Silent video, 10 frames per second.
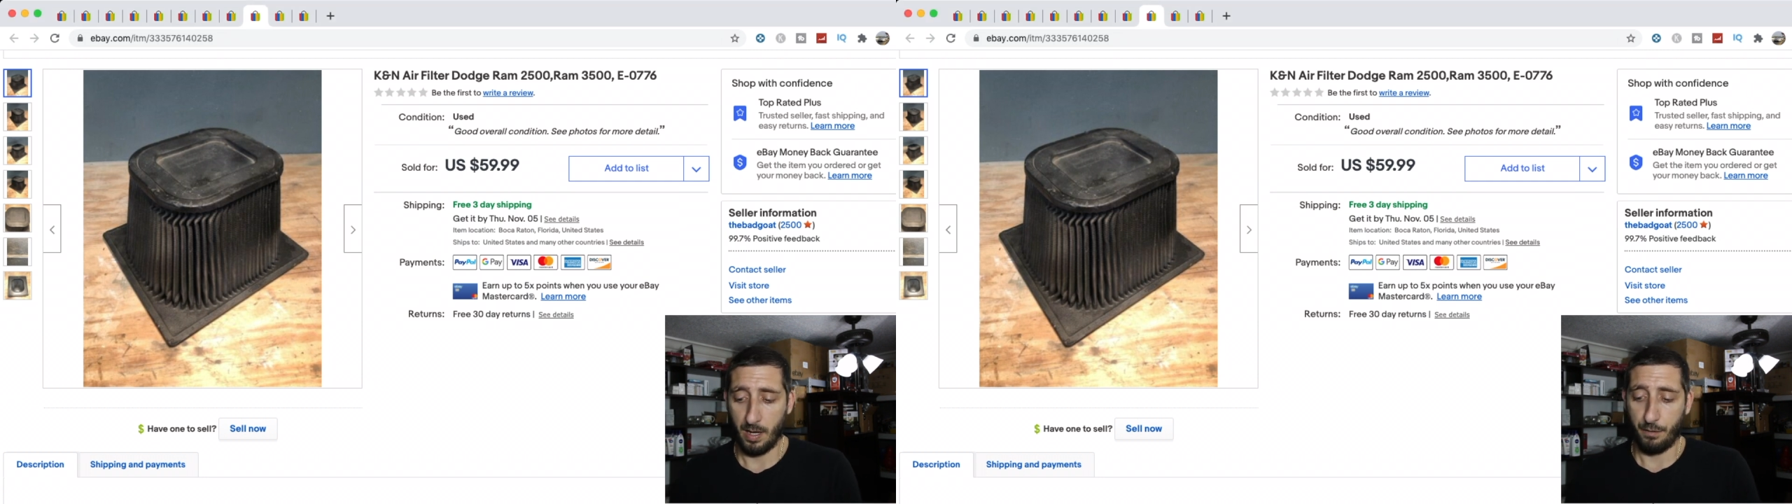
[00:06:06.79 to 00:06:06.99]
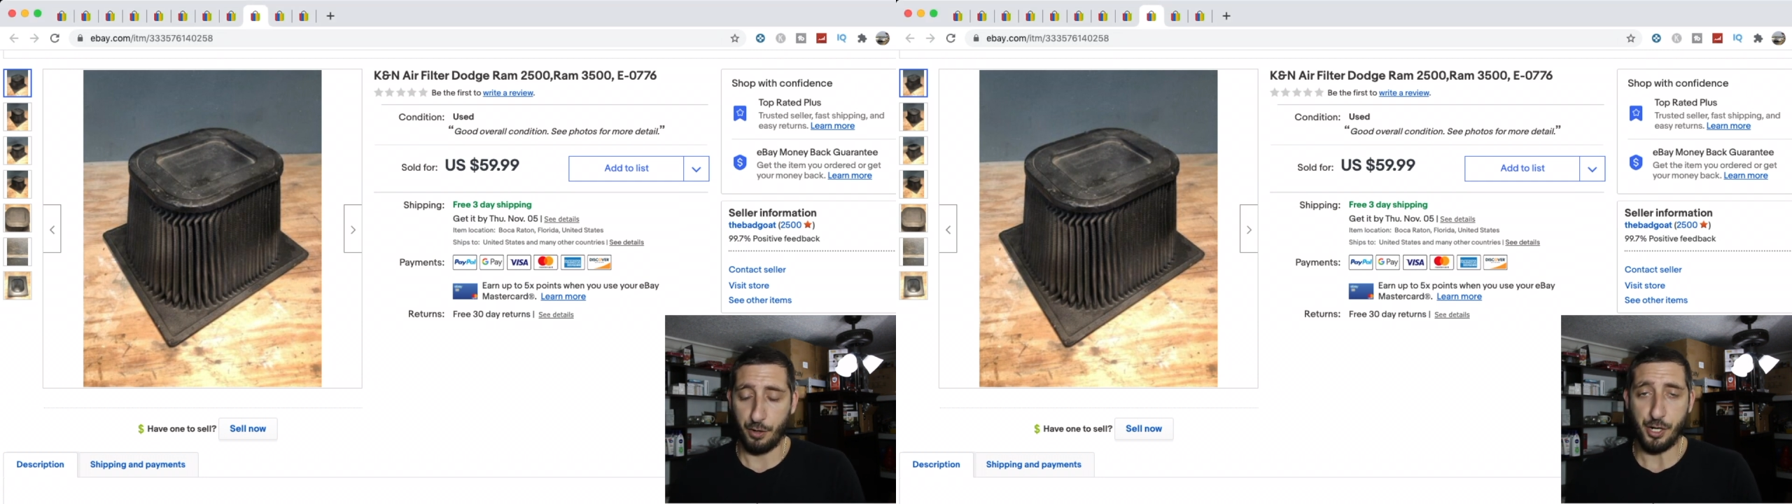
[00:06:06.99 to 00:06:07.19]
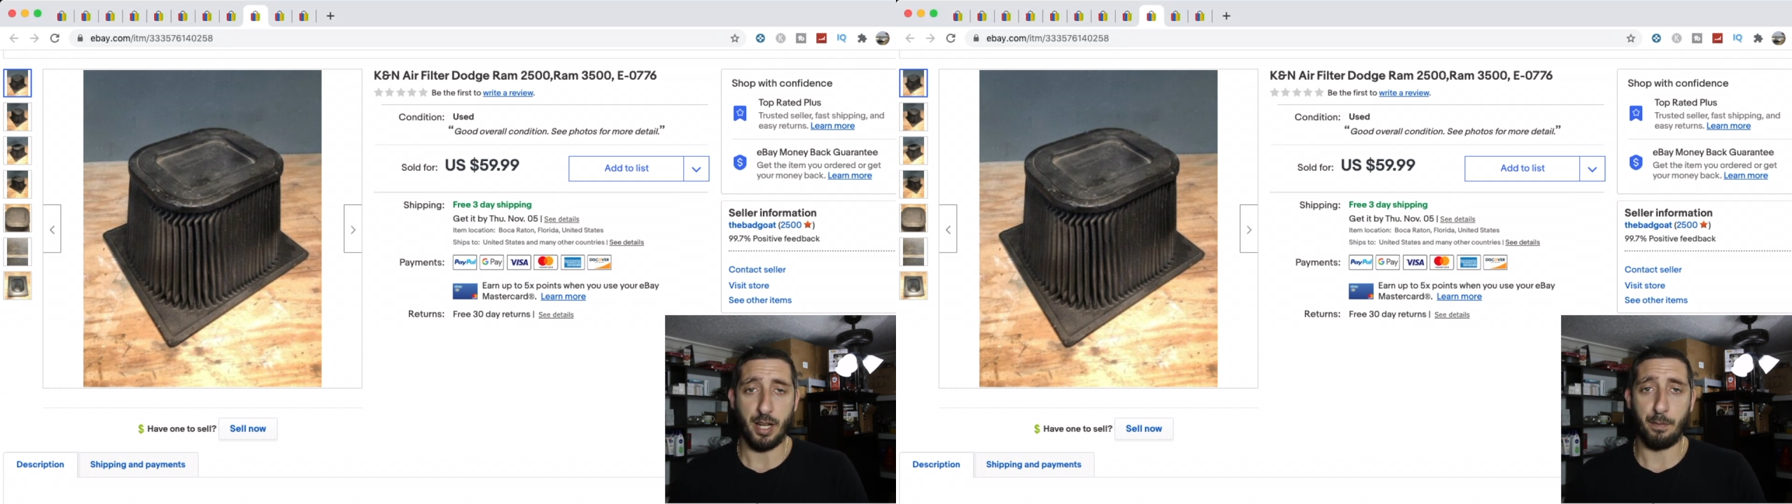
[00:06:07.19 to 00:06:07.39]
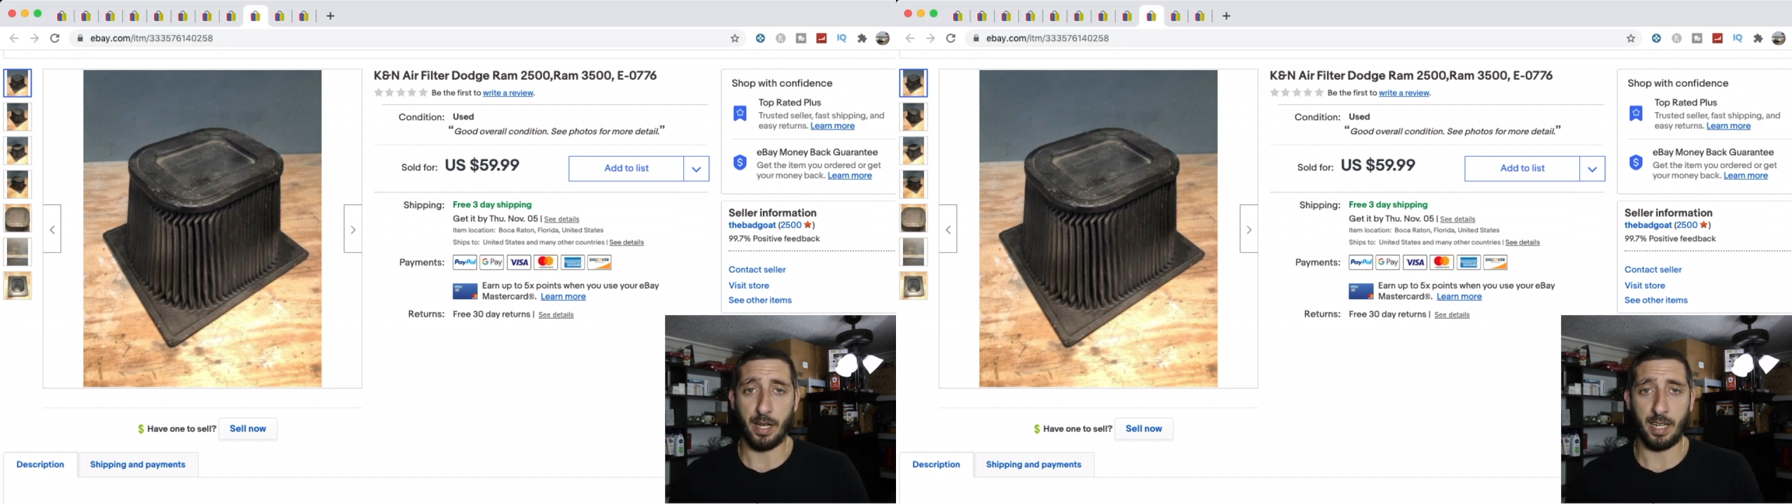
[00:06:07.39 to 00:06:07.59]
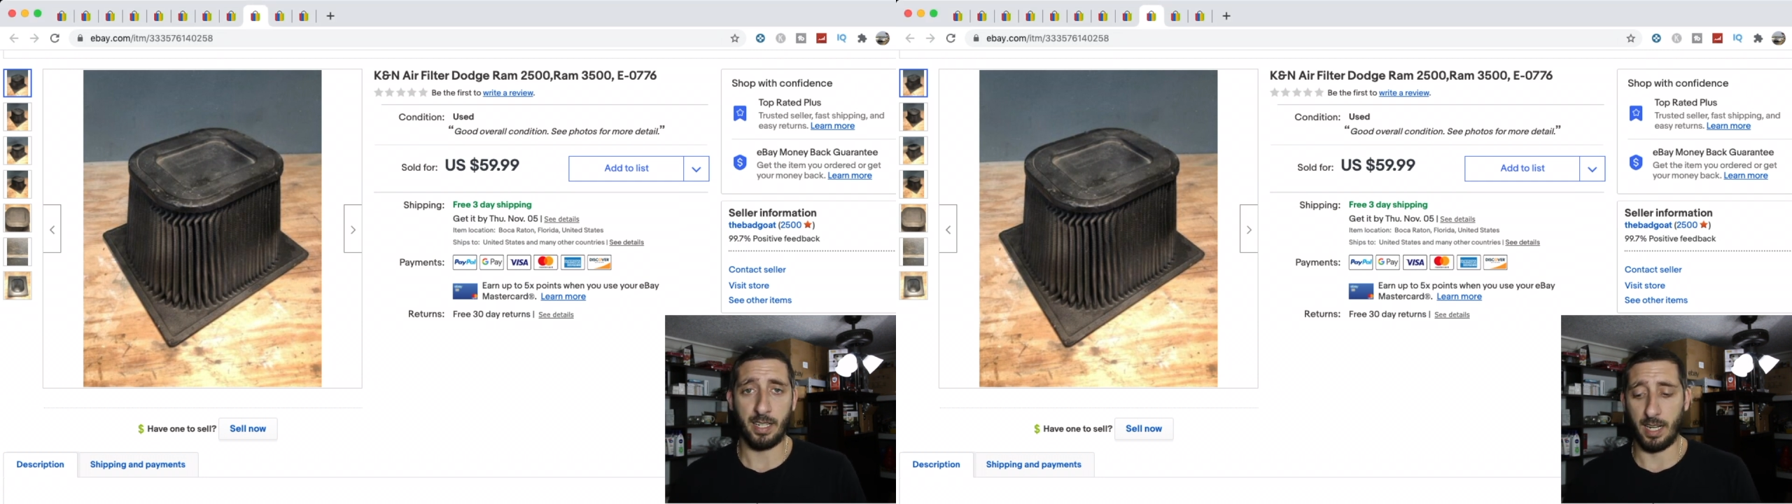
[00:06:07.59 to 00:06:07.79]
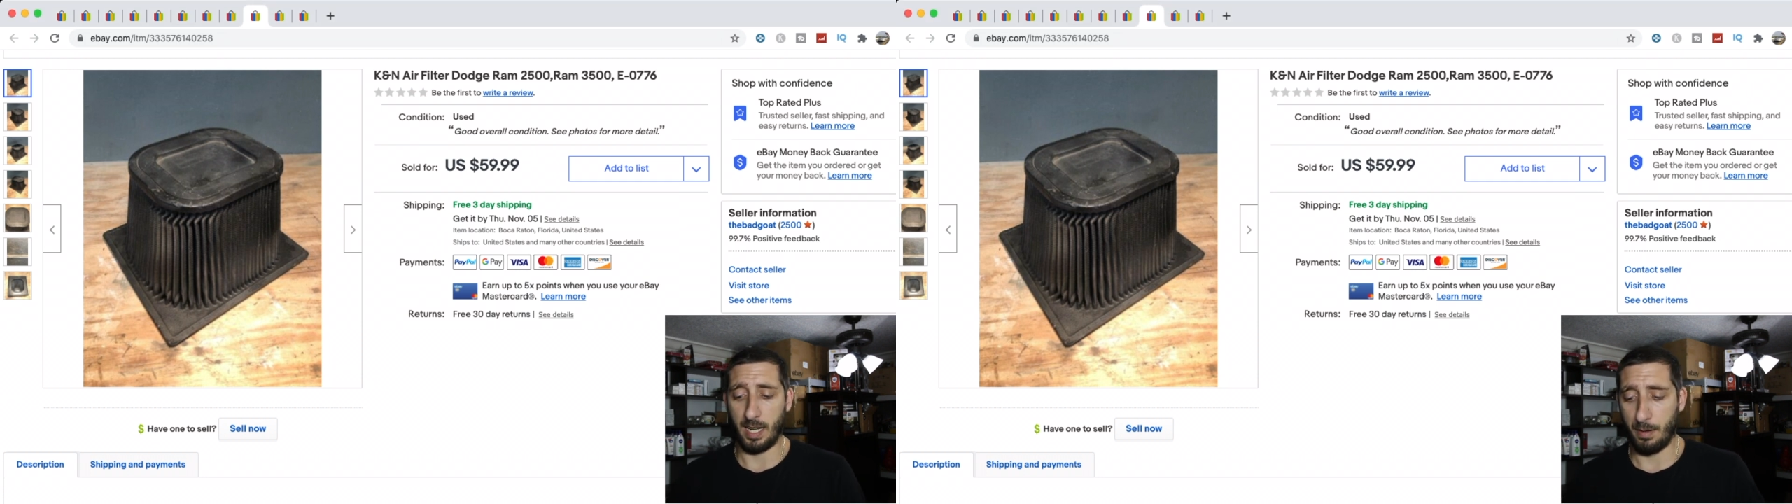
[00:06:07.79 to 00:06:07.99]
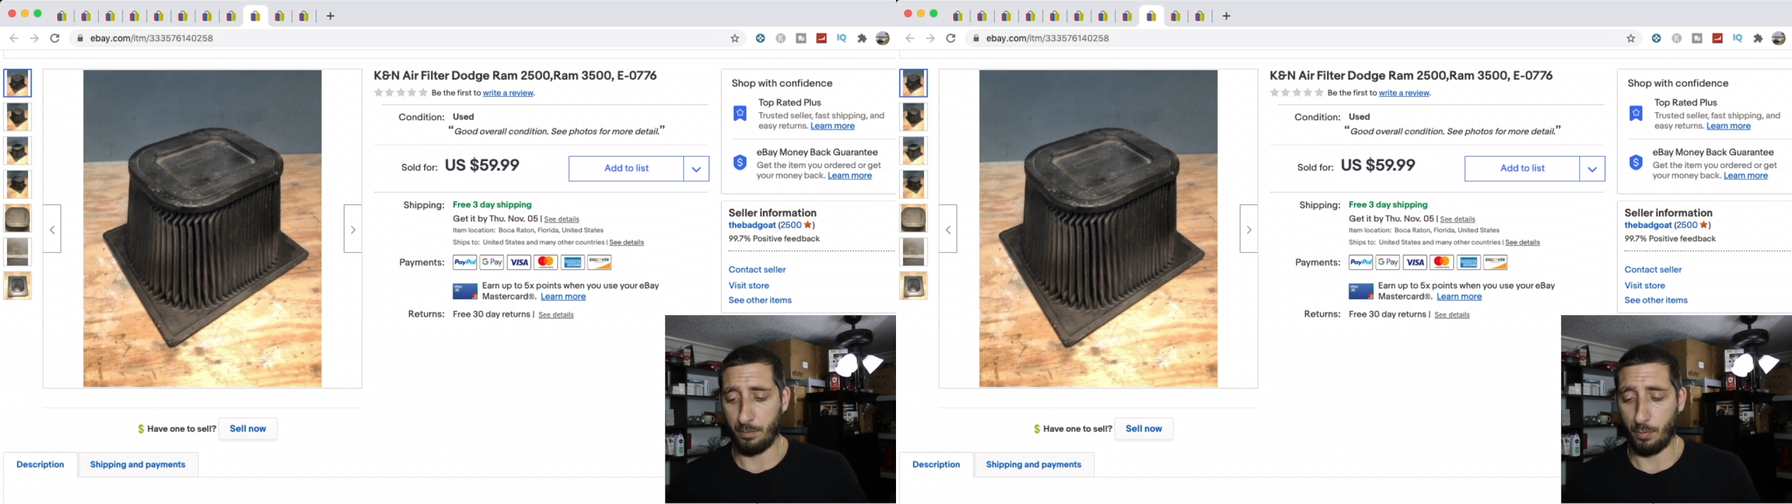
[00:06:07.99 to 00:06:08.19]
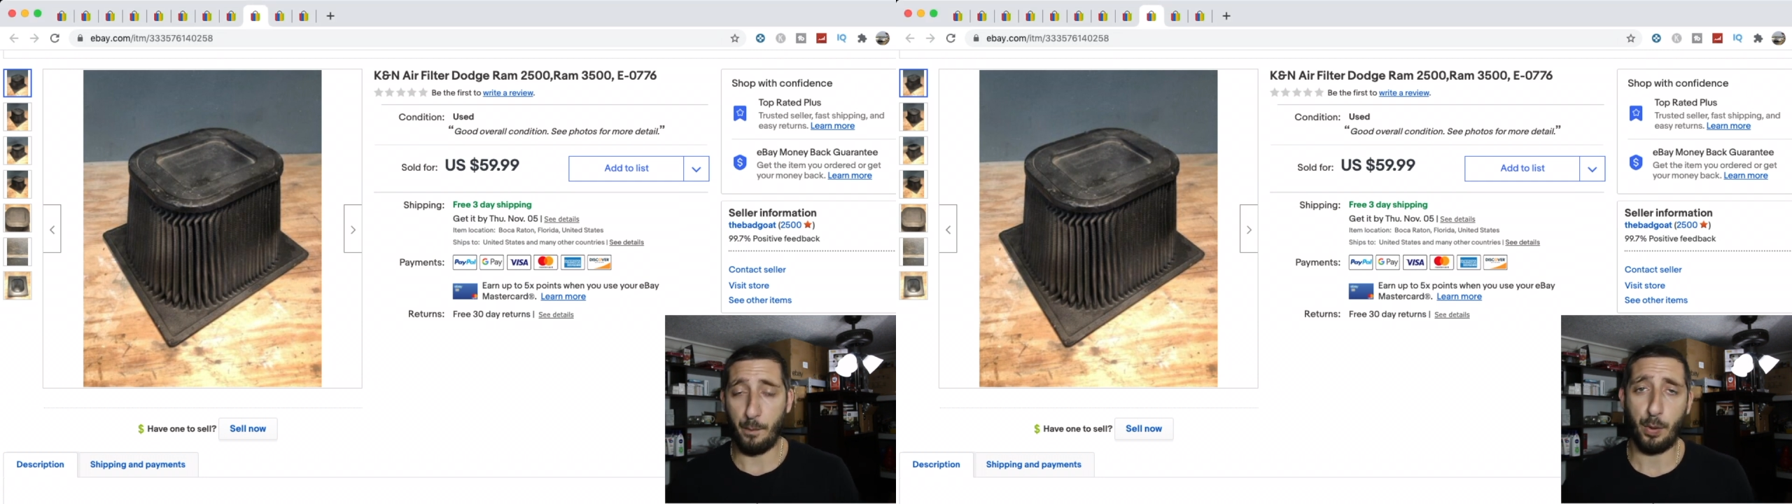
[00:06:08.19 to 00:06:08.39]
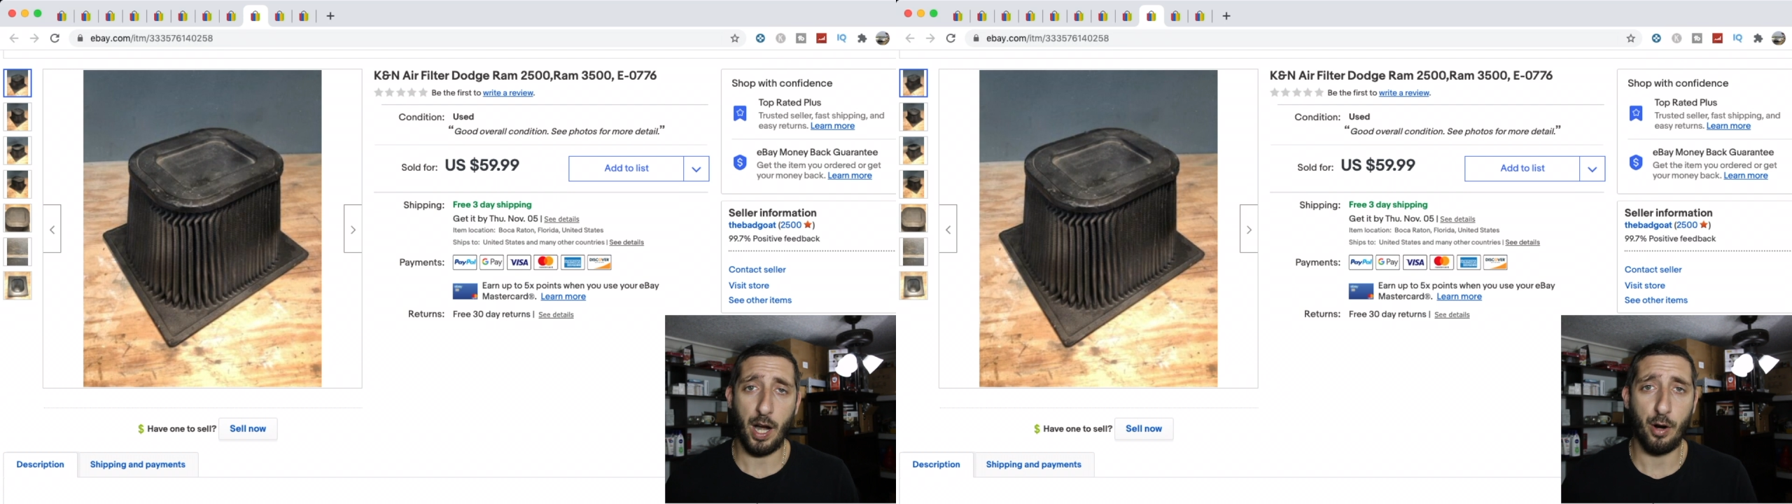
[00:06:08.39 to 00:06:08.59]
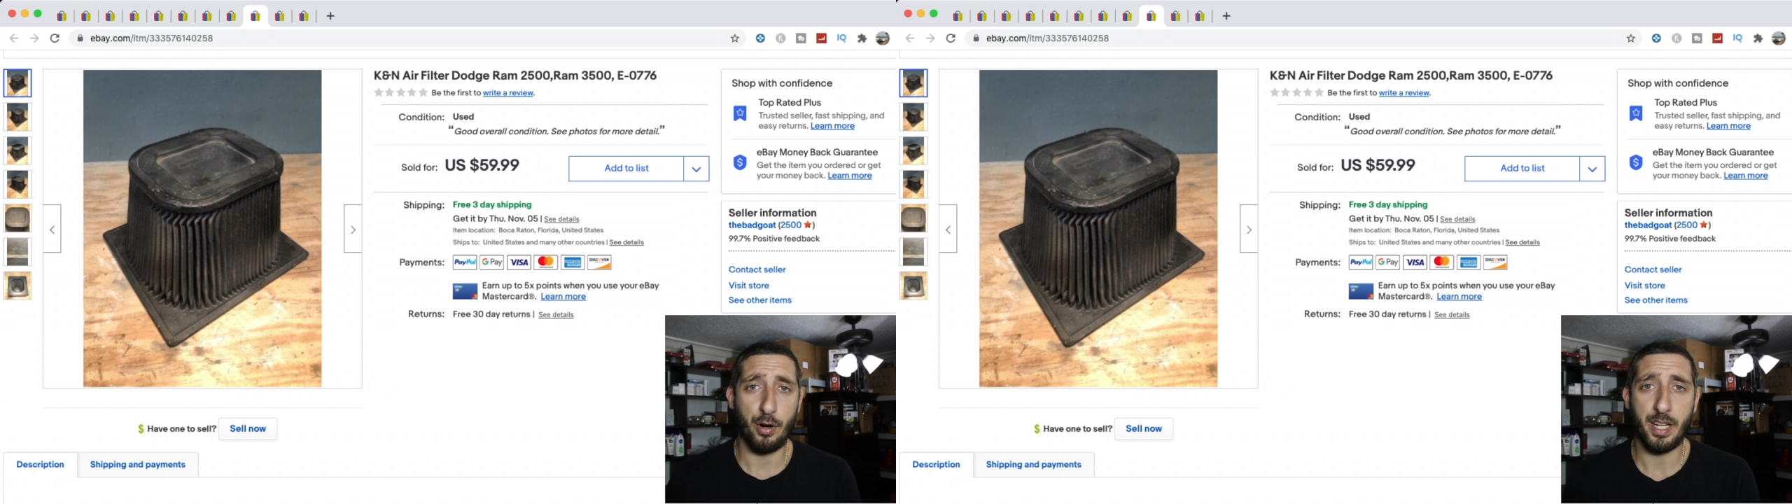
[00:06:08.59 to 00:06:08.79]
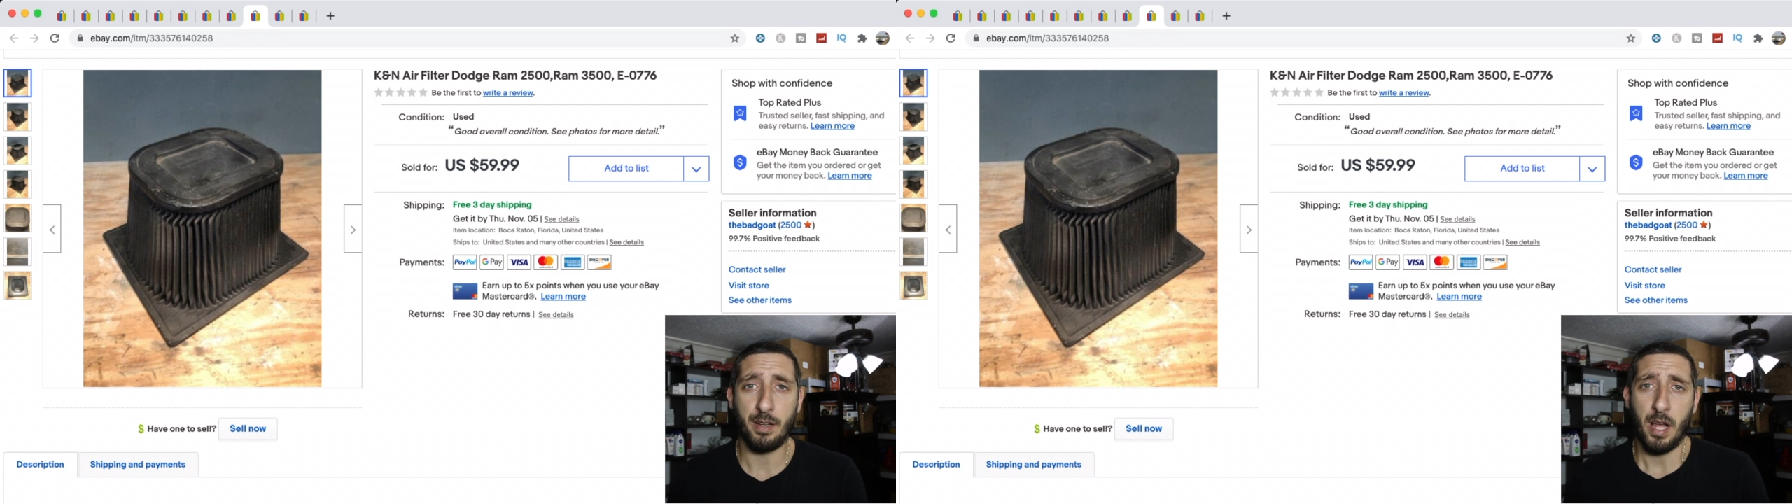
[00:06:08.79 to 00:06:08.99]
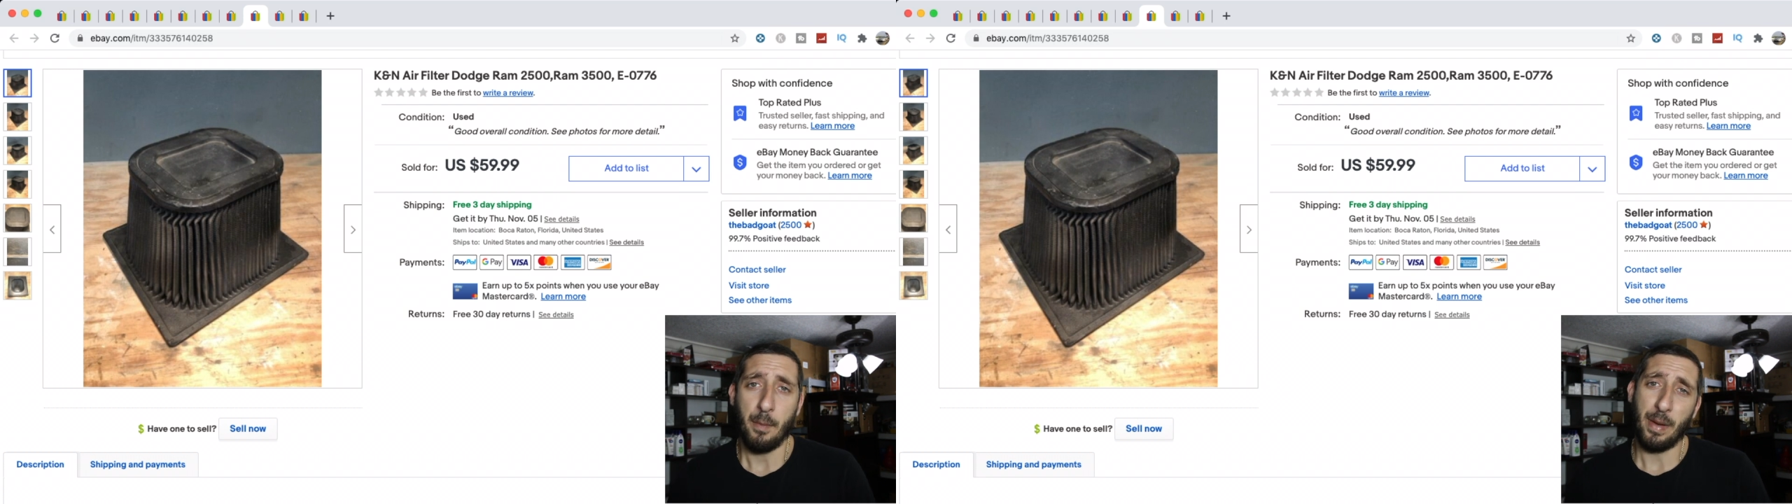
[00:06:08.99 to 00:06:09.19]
Free shipping, went priority,